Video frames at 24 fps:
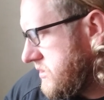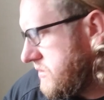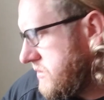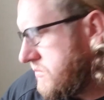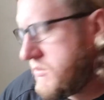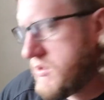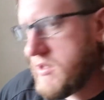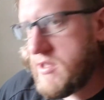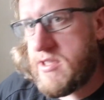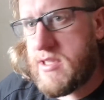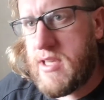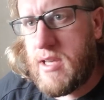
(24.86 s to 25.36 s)

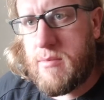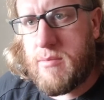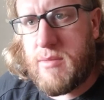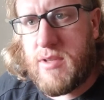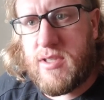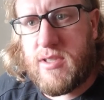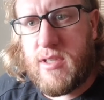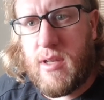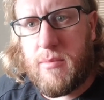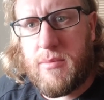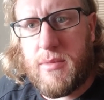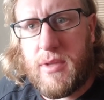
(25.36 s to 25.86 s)
sent me
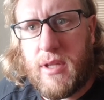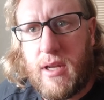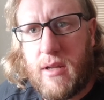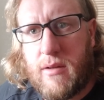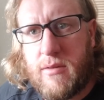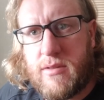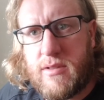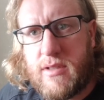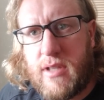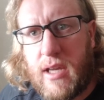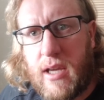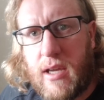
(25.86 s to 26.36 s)
something I
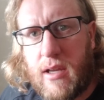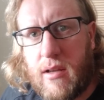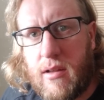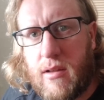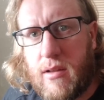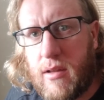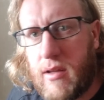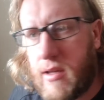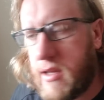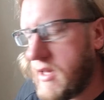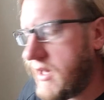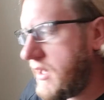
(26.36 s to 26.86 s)
was taking a
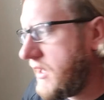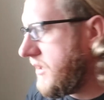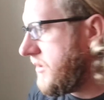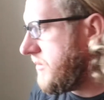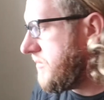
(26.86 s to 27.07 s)
look at,